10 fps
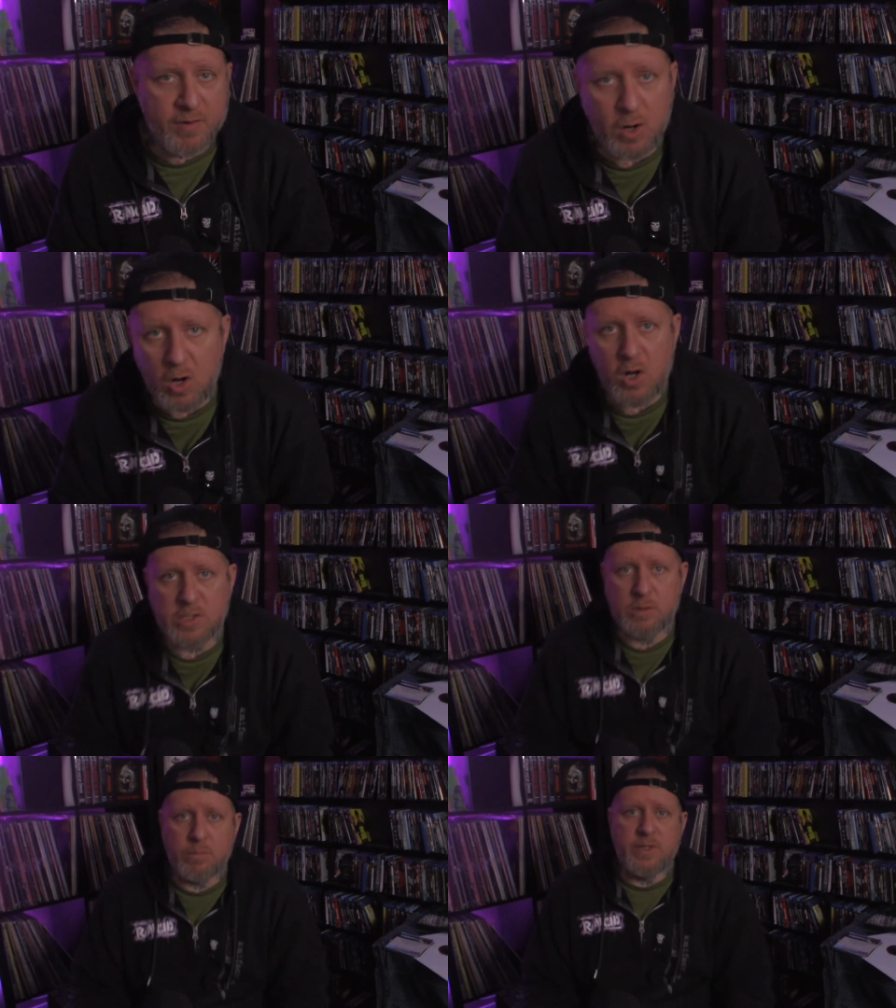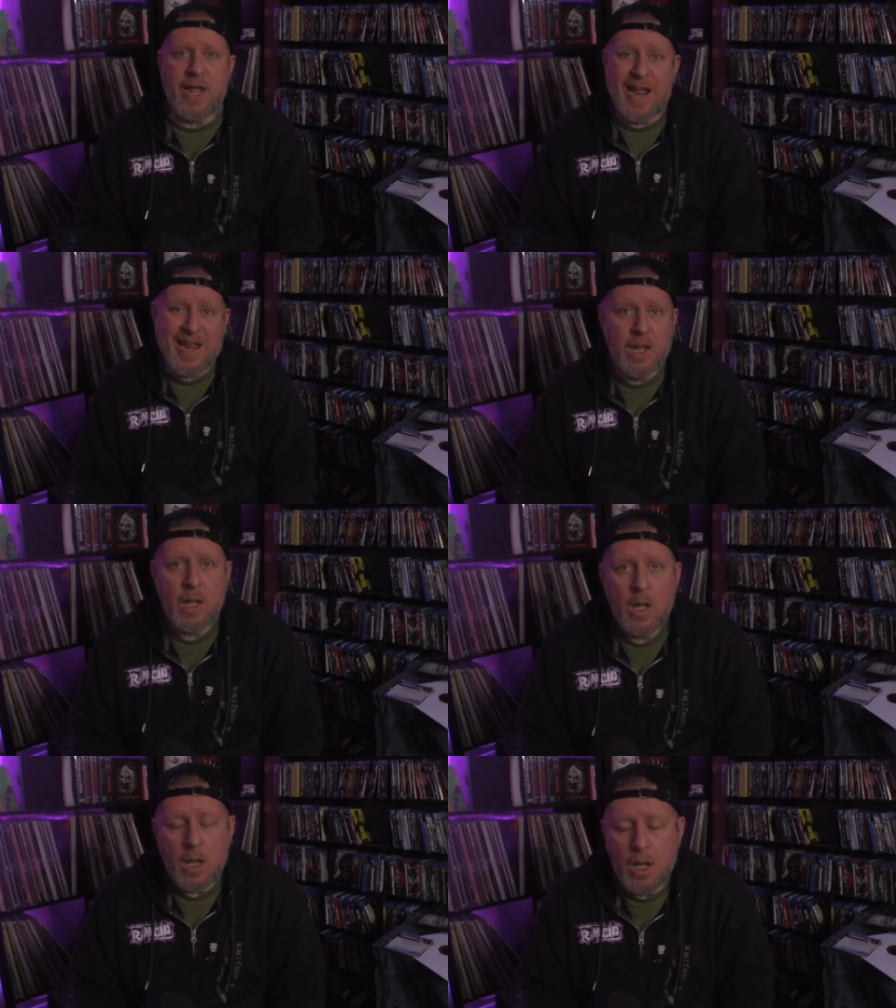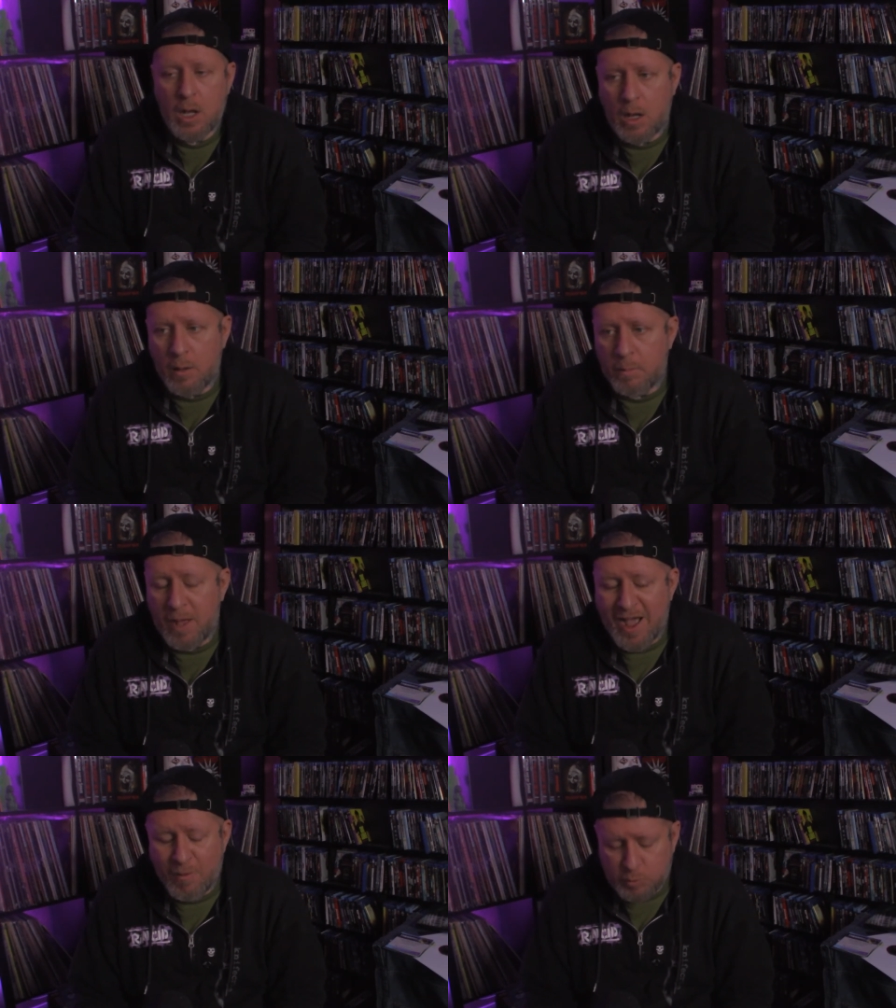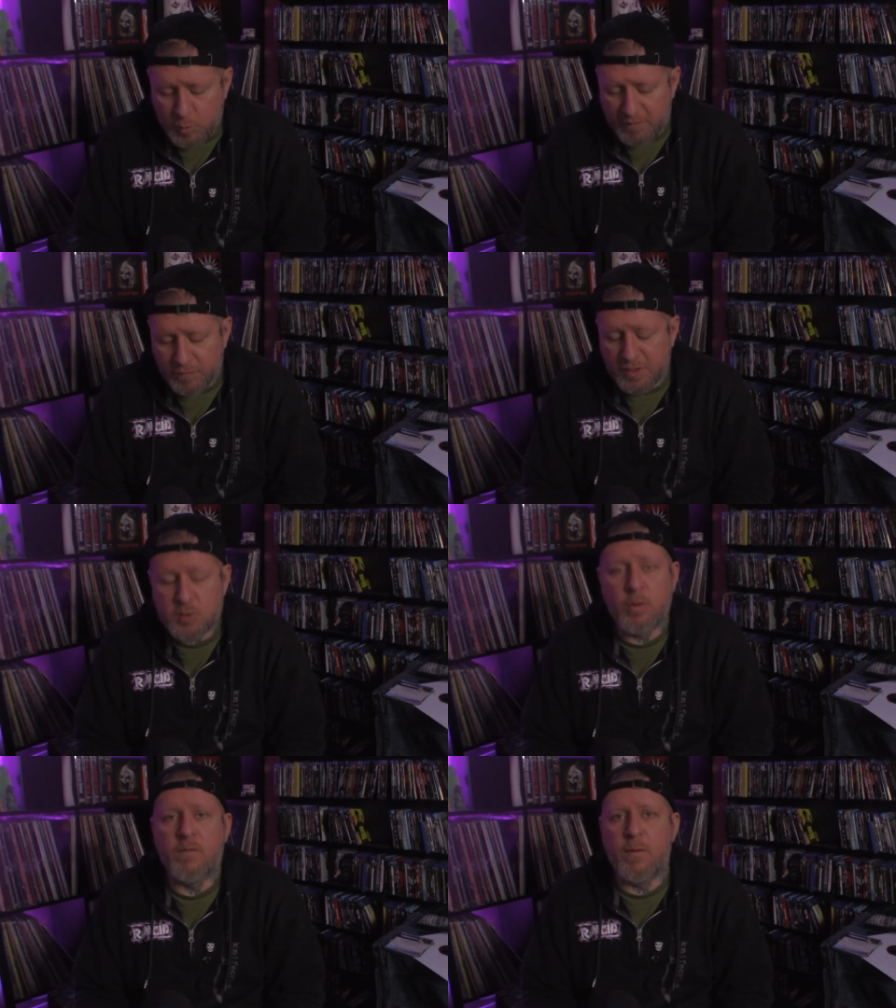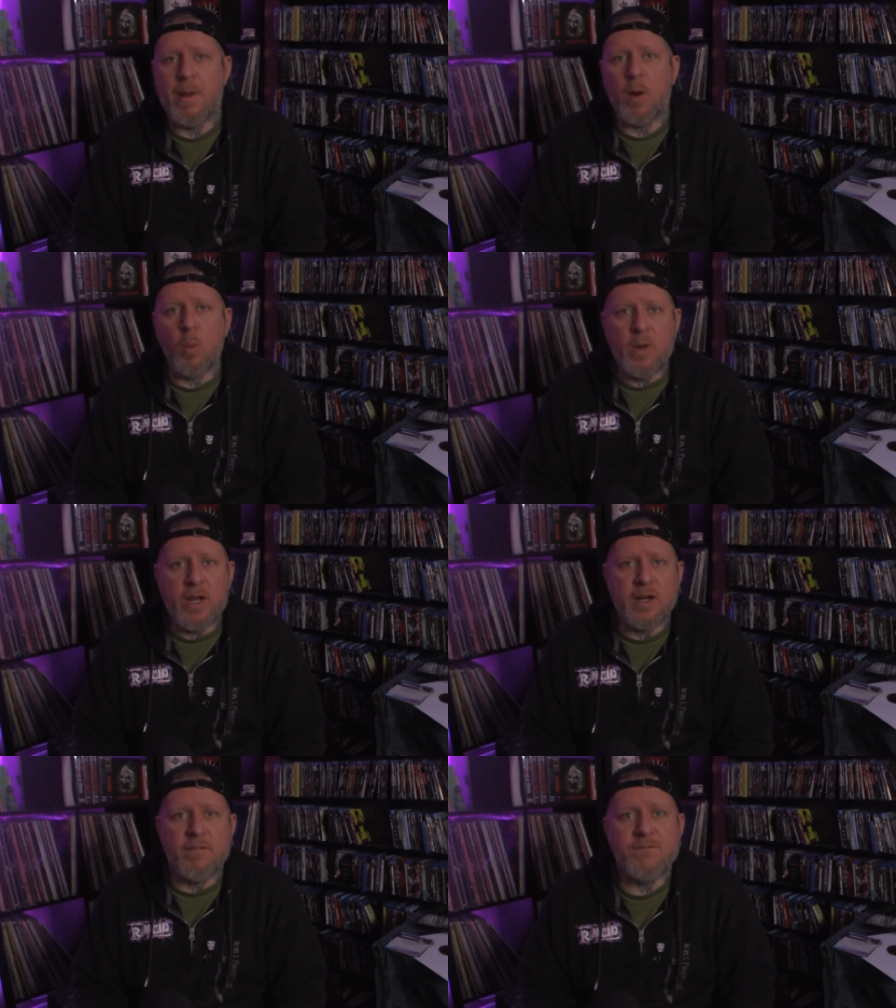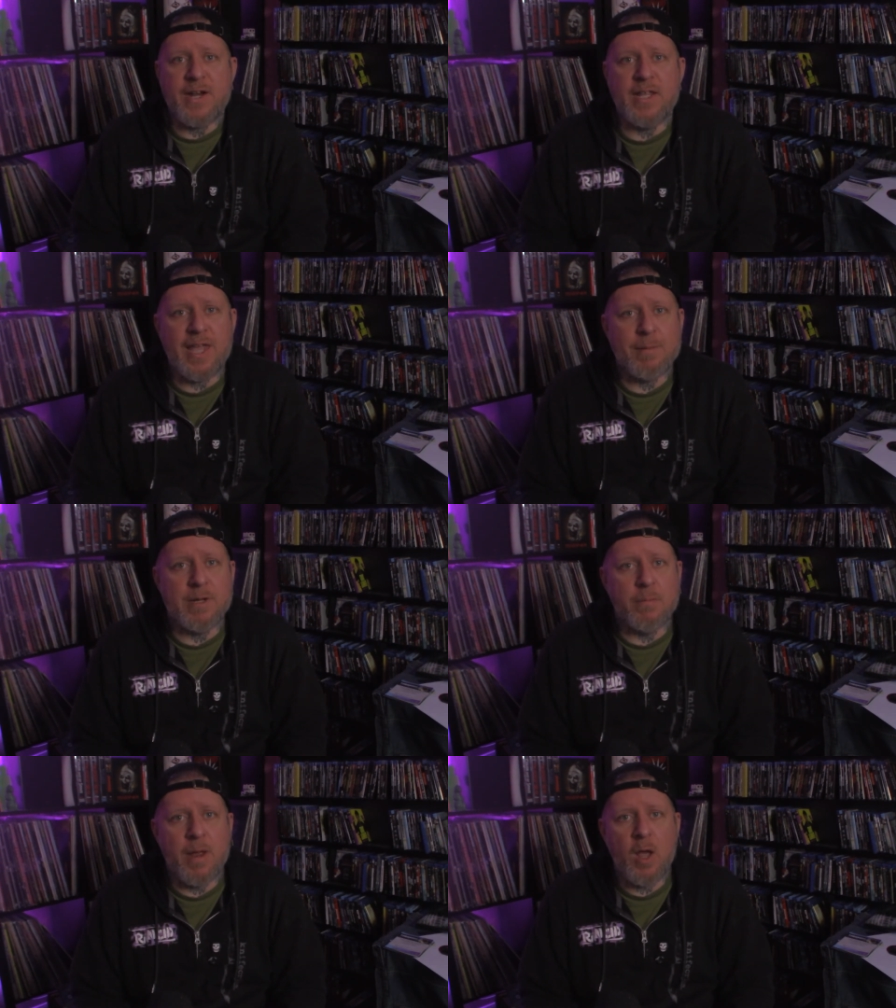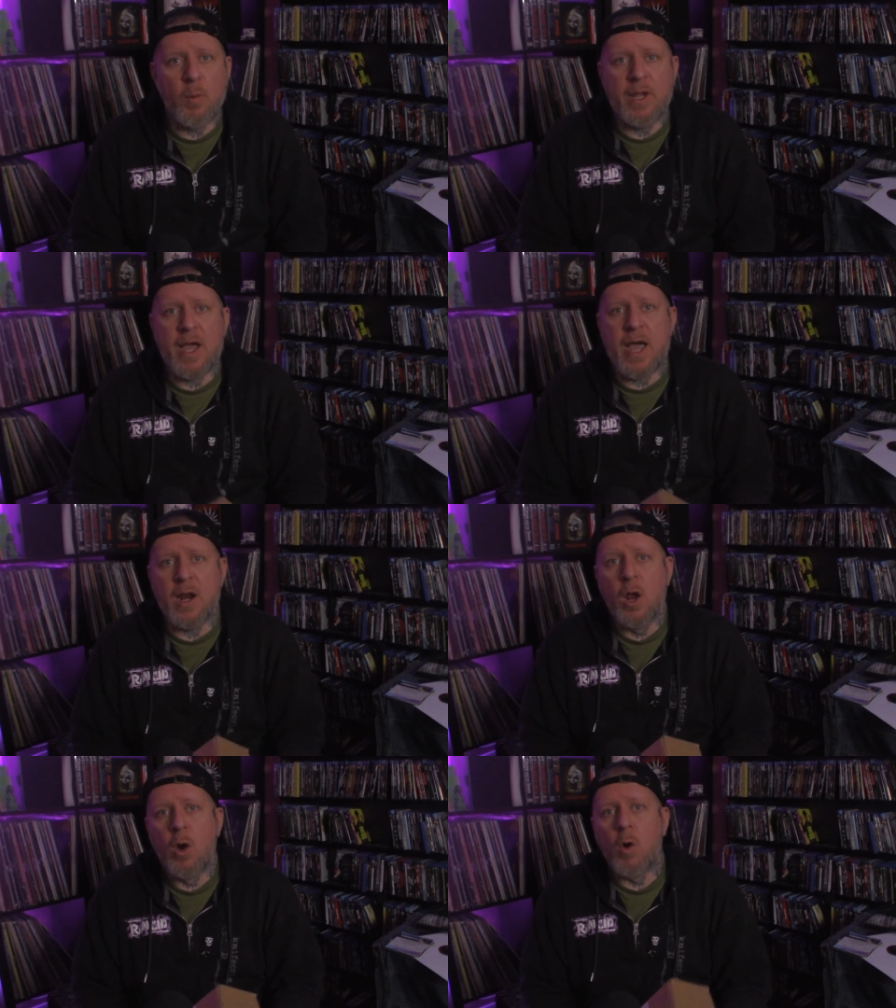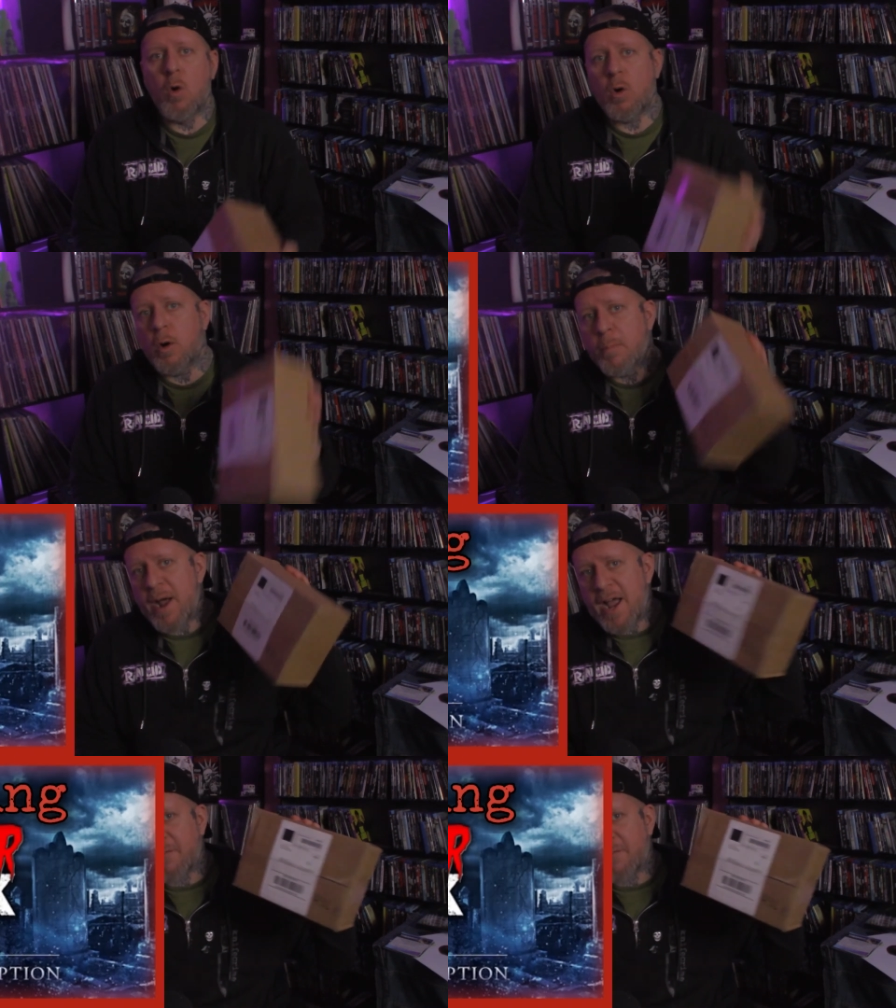an awesome day. Um, I was waiting for this one for about a week, and it finally came in the mail. We got Horror Pack